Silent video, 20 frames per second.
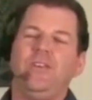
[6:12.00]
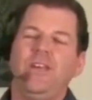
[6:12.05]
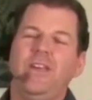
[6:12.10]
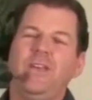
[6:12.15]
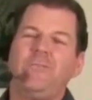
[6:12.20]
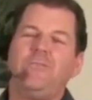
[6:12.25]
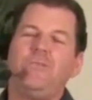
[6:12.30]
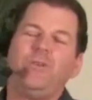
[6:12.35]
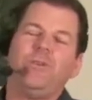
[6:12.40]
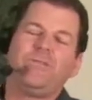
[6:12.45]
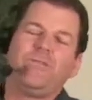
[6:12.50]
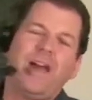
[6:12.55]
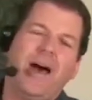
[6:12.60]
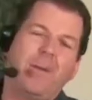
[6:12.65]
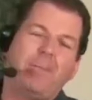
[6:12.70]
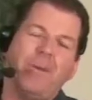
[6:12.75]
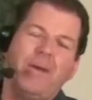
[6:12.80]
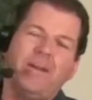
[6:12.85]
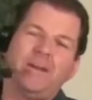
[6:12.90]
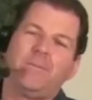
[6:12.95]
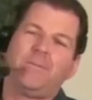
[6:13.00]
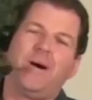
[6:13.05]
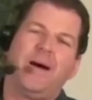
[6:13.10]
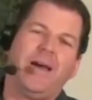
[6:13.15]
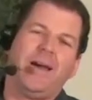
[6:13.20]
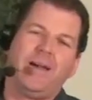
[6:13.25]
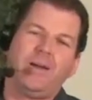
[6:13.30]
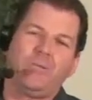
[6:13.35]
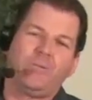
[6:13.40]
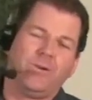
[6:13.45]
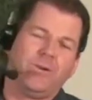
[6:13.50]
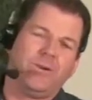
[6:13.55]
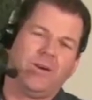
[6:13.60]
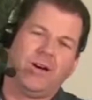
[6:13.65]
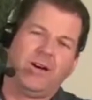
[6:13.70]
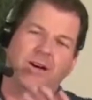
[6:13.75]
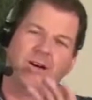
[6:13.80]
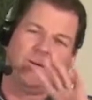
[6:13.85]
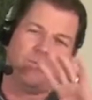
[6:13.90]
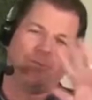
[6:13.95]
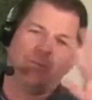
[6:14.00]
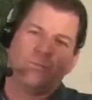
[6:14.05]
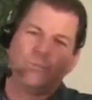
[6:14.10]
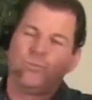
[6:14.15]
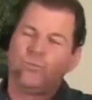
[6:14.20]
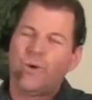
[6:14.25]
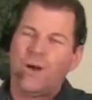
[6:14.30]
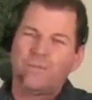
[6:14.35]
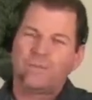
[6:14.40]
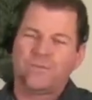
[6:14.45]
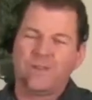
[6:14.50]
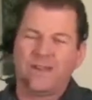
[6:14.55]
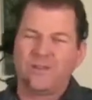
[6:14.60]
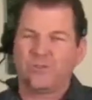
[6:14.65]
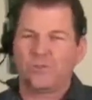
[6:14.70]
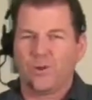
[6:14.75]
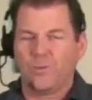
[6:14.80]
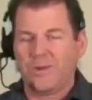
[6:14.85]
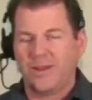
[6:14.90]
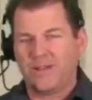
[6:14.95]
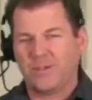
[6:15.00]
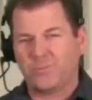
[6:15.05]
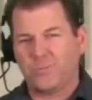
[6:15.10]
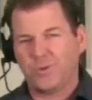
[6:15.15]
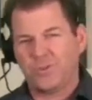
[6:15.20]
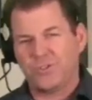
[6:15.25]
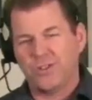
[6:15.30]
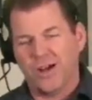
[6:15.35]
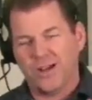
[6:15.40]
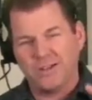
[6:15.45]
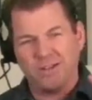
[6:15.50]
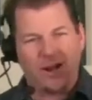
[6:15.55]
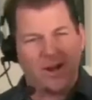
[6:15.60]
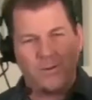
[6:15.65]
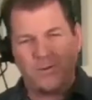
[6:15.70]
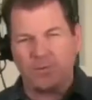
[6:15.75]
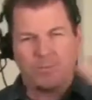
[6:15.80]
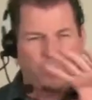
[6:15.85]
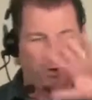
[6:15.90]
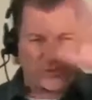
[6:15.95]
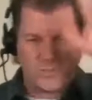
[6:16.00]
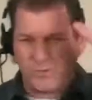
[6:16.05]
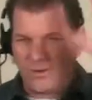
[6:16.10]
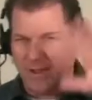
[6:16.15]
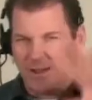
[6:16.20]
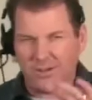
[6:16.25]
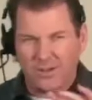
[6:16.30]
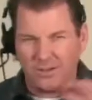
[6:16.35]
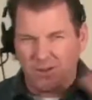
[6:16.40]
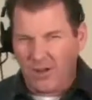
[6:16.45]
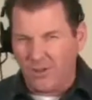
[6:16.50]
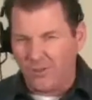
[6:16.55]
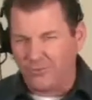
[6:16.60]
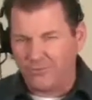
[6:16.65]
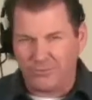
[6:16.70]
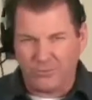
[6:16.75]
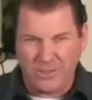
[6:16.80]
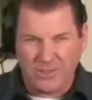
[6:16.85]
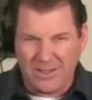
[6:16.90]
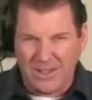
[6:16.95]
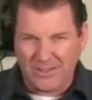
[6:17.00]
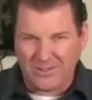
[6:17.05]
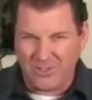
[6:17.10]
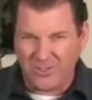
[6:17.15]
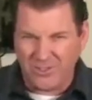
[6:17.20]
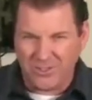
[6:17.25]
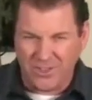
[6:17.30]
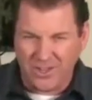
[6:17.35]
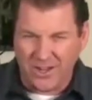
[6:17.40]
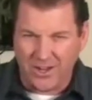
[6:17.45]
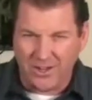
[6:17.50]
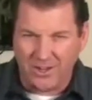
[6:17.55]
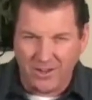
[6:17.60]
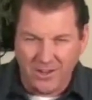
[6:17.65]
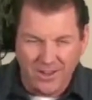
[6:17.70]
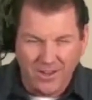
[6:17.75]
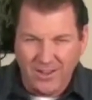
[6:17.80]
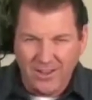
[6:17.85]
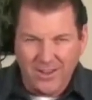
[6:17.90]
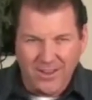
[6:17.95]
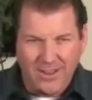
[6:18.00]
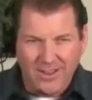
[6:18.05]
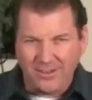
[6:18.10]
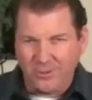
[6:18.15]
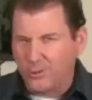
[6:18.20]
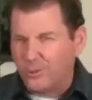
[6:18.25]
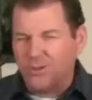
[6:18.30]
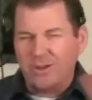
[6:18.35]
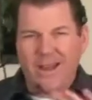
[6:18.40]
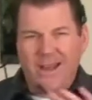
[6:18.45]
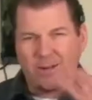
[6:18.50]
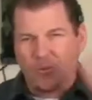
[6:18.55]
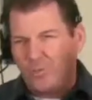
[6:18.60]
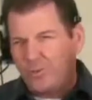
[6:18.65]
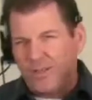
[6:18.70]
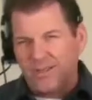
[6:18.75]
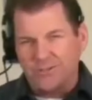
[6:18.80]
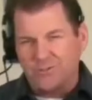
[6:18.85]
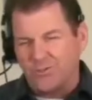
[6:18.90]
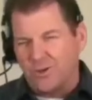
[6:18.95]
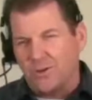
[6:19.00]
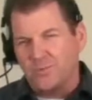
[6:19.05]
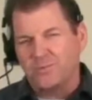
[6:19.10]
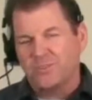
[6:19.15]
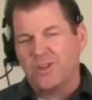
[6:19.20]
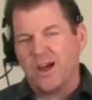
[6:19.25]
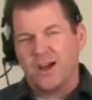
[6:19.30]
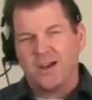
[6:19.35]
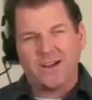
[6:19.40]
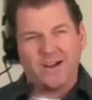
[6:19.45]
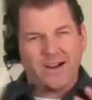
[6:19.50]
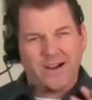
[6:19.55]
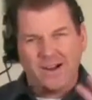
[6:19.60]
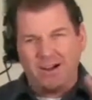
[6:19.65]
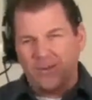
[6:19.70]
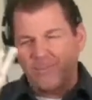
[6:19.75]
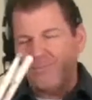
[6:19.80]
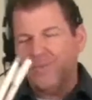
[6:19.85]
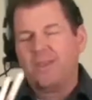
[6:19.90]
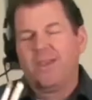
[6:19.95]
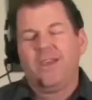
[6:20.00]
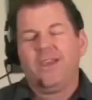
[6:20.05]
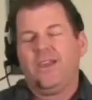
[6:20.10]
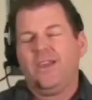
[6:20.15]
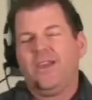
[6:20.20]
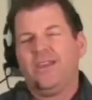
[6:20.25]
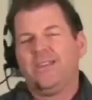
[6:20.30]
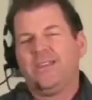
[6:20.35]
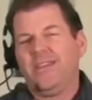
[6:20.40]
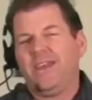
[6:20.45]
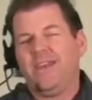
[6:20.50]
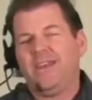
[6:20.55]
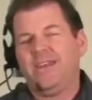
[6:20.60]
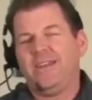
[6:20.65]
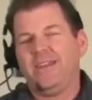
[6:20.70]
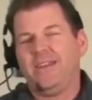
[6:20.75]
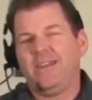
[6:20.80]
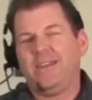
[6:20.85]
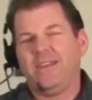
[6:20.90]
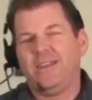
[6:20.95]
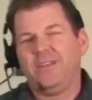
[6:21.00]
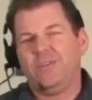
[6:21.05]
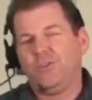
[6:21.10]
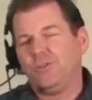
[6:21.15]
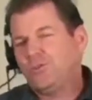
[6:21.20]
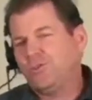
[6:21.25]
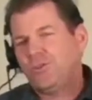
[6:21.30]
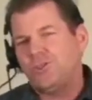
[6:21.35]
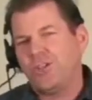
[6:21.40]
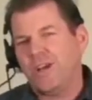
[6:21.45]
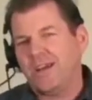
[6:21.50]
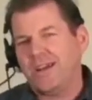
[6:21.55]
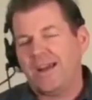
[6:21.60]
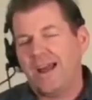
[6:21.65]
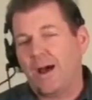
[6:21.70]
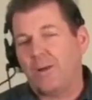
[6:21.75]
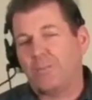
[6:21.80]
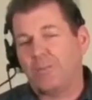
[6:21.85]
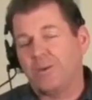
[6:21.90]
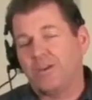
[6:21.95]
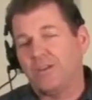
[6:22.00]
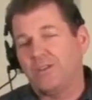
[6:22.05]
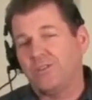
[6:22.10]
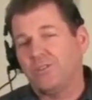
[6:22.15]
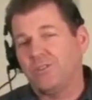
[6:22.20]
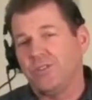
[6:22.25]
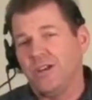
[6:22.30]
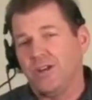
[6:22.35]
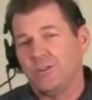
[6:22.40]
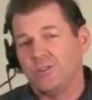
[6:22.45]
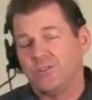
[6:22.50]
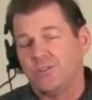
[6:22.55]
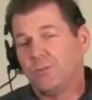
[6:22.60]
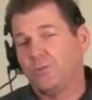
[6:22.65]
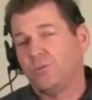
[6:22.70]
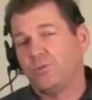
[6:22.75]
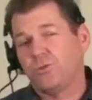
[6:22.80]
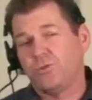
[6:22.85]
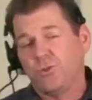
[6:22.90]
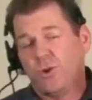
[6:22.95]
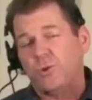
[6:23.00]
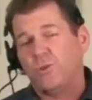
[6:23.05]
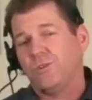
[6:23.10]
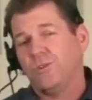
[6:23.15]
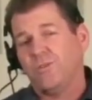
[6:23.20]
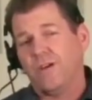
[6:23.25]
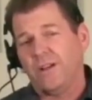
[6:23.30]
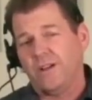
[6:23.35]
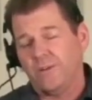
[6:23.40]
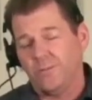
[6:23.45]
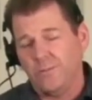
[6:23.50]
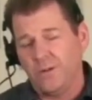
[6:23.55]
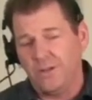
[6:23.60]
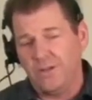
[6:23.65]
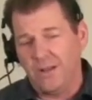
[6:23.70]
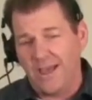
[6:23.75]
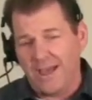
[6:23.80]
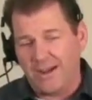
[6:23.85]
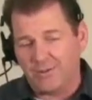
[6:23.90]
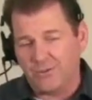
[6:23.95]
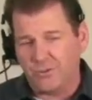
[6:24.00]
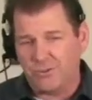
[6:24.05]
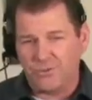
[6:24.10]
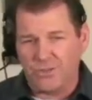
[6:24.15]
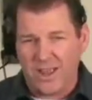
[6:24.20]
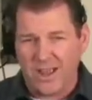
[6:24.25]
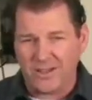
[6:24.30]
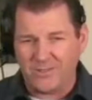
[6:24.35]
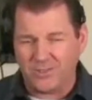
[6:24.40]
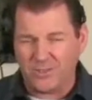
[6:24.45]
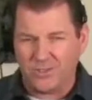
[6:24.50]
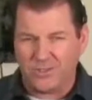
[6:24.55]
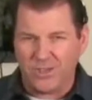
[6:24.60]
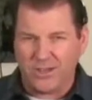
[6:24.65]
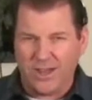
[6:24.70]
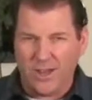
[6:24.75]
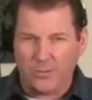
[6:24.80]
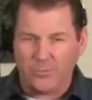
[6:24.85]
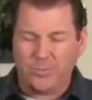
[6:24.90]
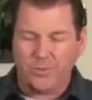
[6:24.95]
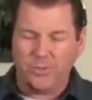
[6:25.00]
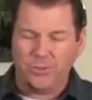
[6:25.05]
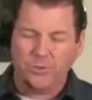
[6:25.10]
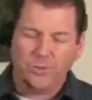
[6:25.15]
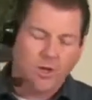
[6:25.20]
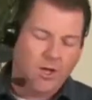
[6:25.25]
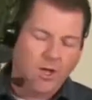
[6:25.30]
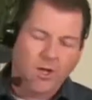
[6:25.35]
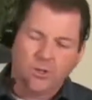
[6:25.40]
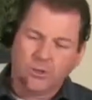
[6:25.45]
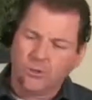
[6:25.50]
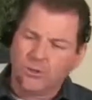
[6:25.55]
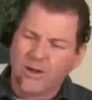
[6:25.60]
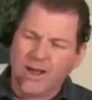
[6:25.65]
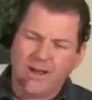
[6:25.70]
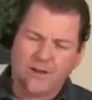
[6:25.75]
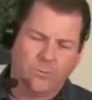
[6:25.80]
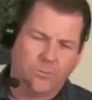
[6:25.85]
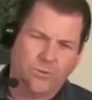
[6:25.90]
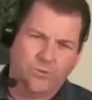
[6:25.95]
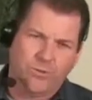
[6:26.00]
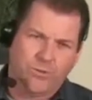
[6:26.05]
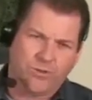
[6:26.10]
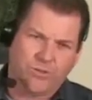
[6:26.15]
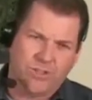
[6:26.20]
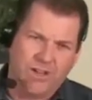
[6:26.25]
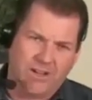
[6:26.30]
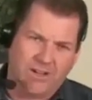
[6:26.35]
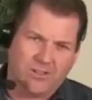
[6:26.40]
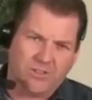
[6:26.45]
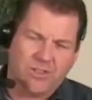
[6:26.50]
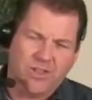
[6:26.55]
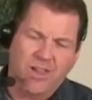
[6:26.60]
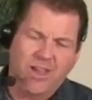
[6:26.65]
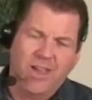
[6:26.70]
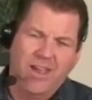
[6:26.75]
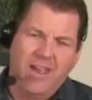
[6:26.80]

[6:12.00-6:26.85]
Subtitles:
if you have not been to my website, drummingexpert.com, and poked around on all the free lessons there, learnhowtoplaydrums.com, then you should check it out because there's some stroke development exercises that help you learn how to move your sticks.